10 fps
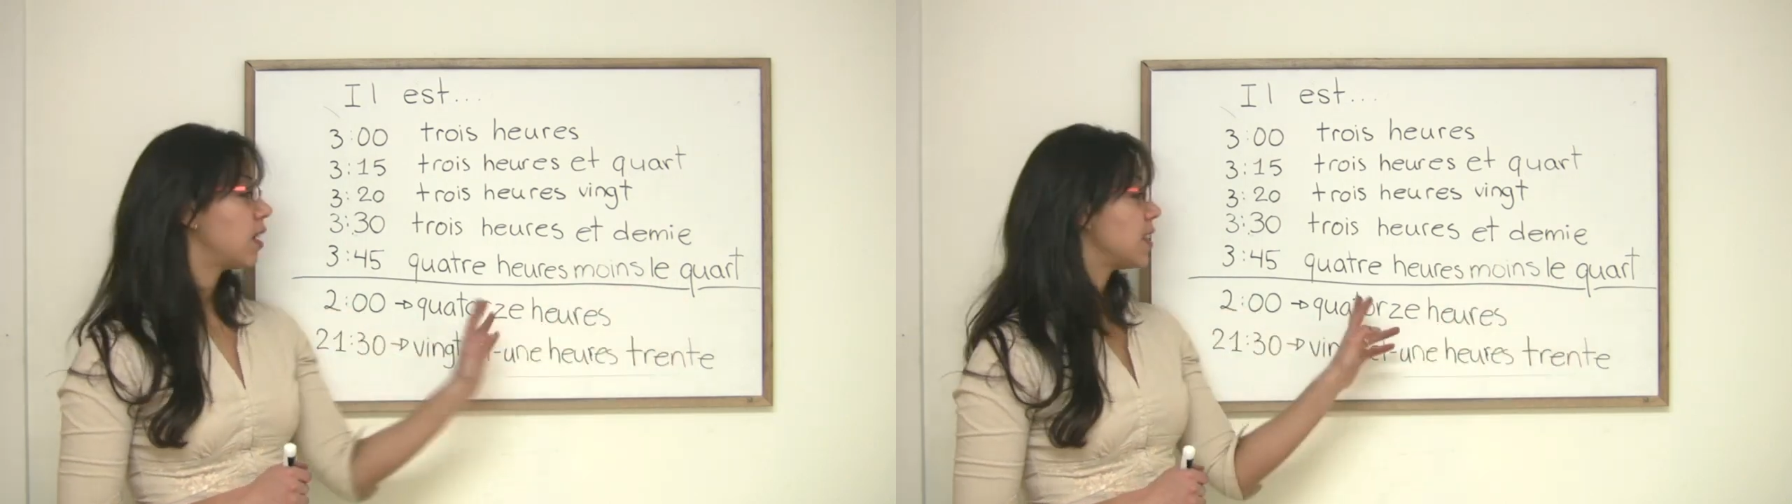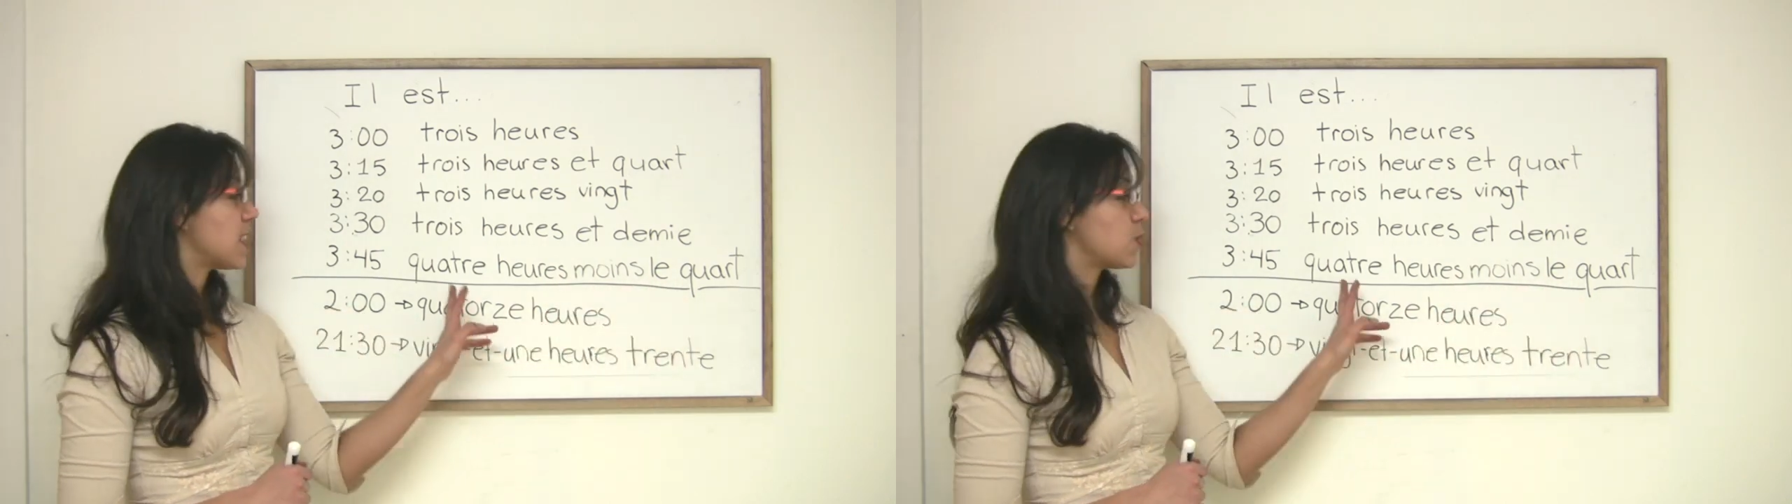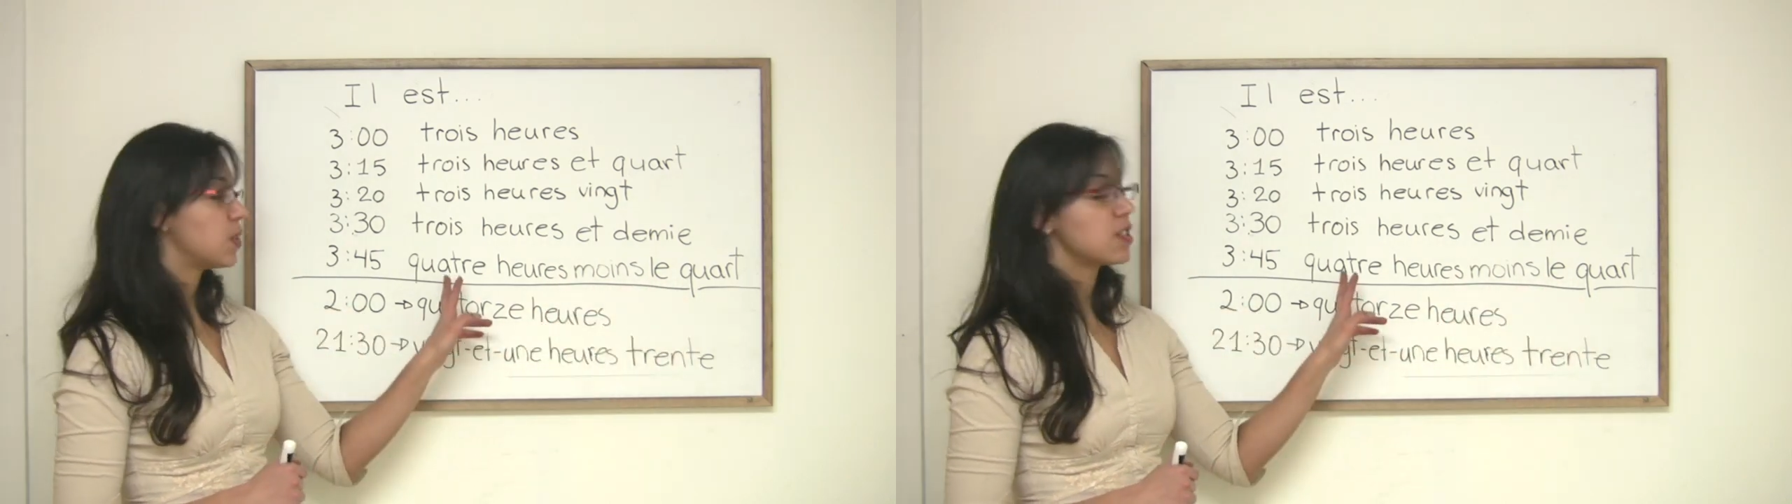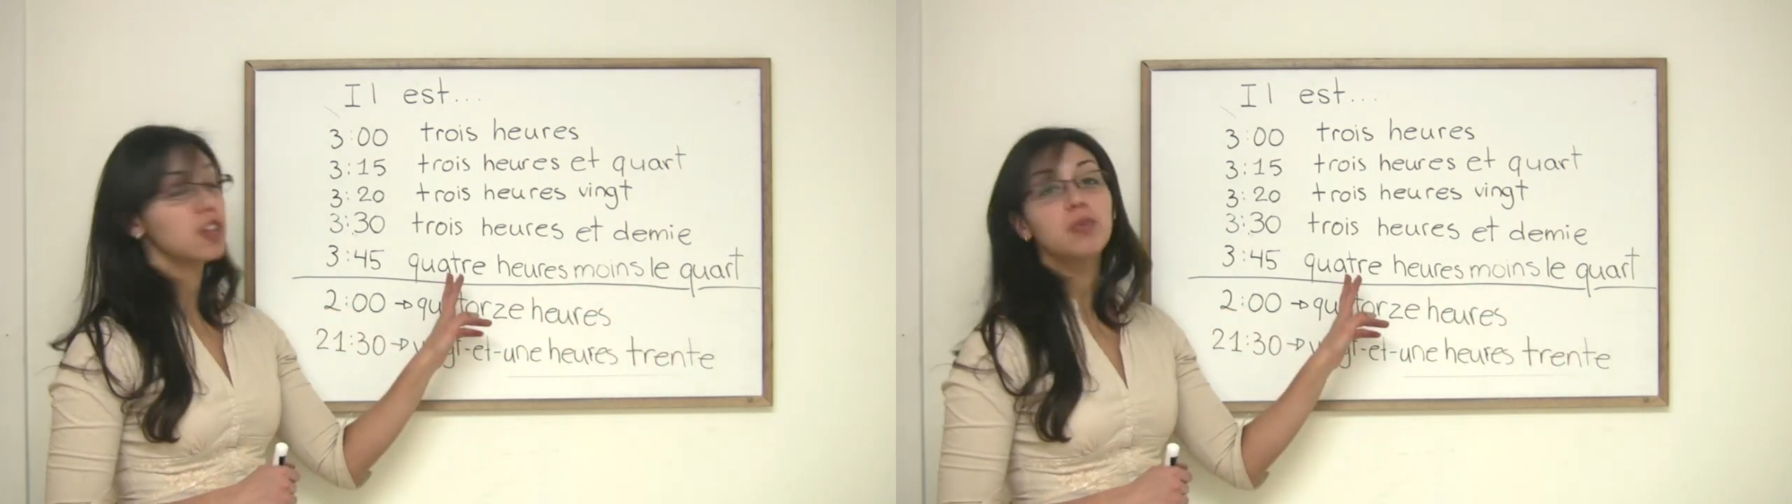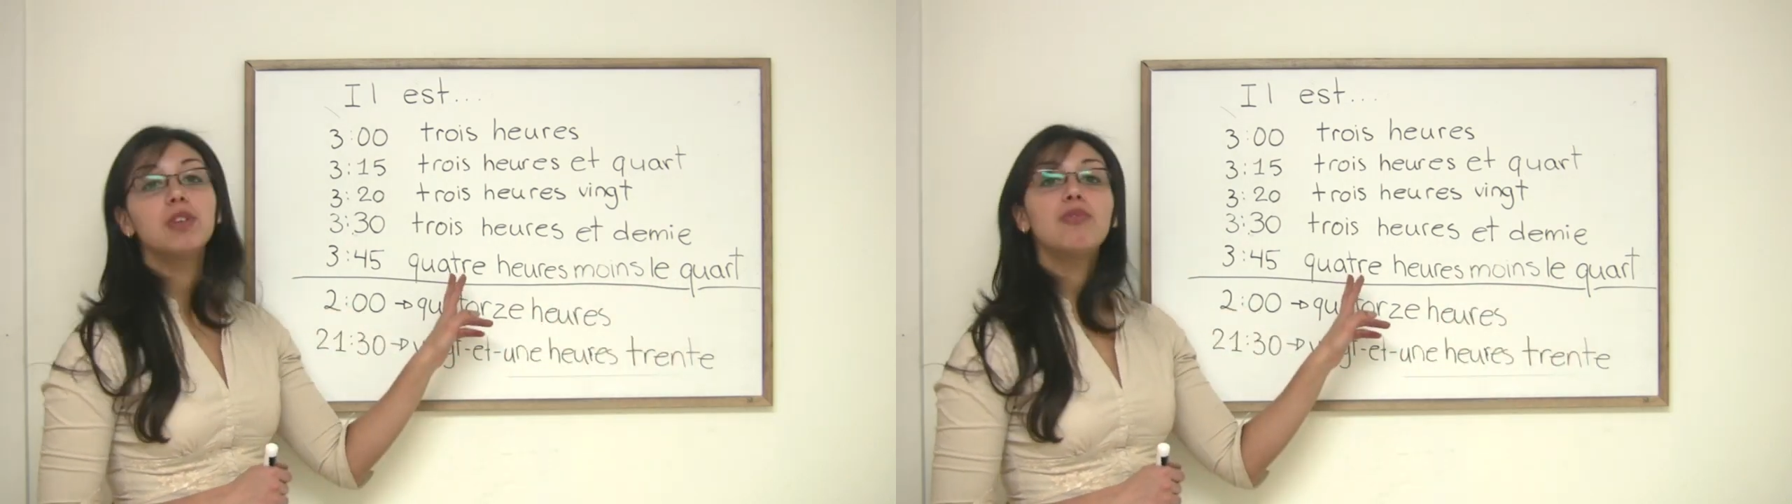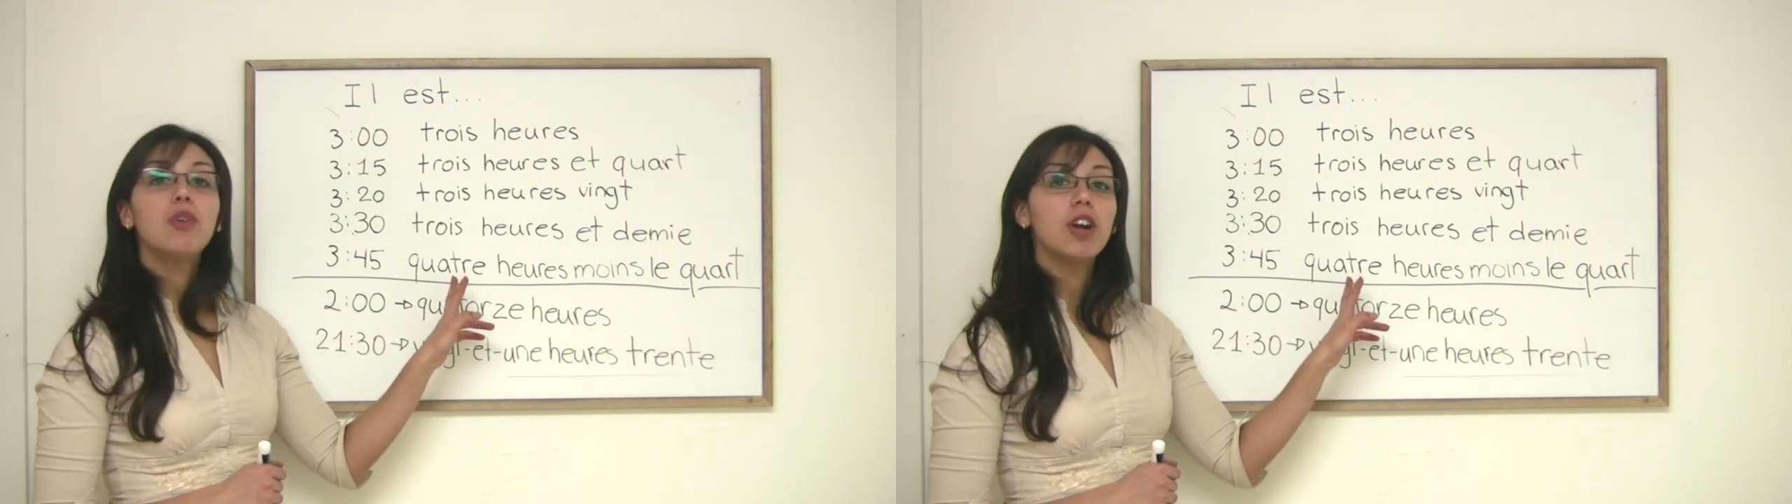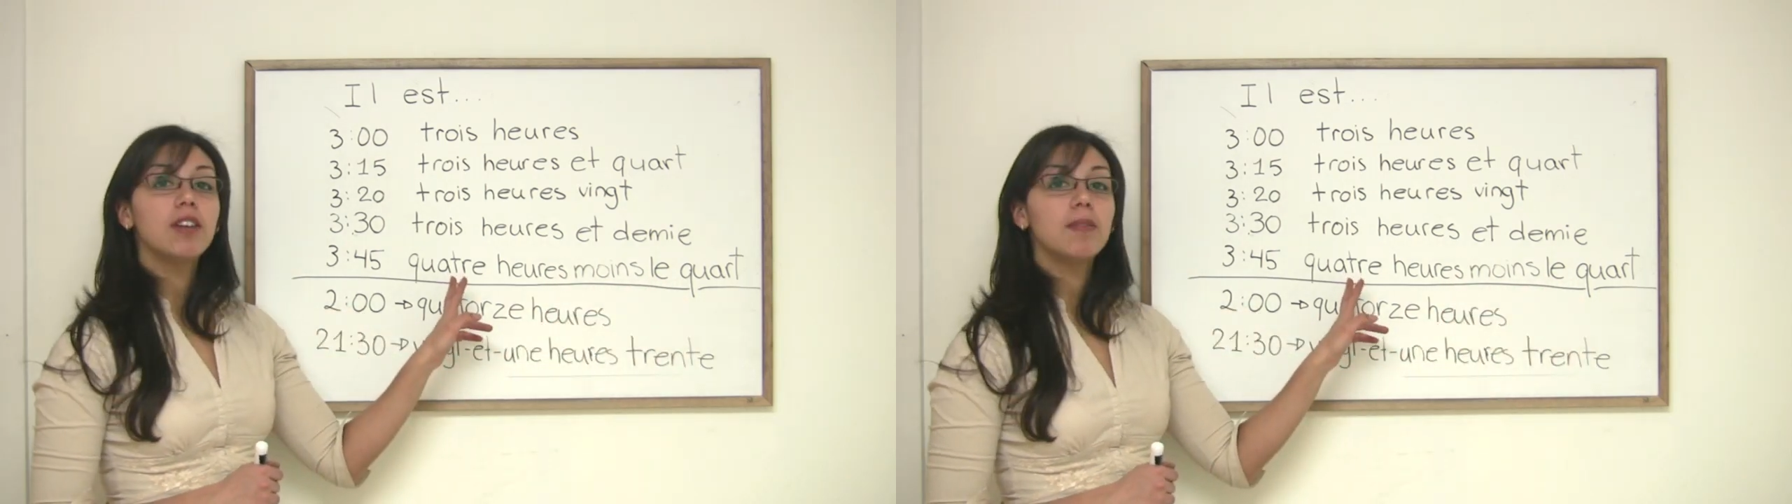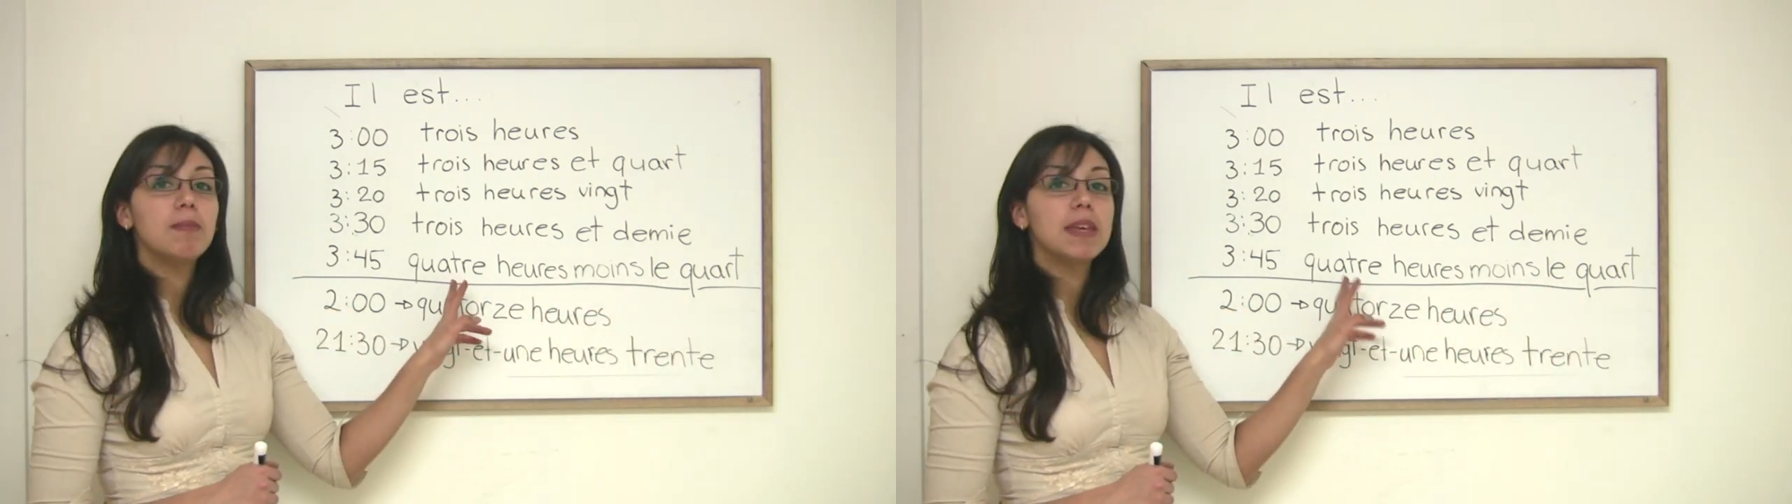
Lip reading: Yes, we start with 4,